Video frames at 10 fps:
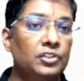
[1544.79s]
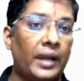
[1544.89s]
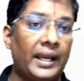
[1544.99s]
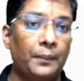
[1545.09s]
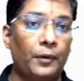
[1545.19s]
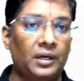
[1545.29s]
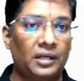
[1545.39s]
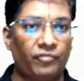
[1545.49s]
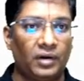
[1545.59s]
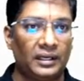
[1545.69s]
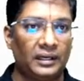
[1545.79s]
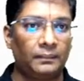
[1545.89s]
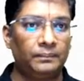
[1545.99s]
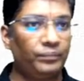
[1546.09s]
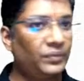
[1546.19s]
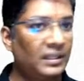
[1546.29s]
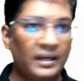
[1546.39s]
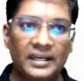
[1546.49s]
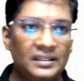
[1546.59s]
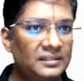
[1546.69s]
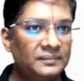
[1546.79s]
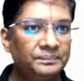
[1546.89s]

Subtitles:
to ionic product of water, right?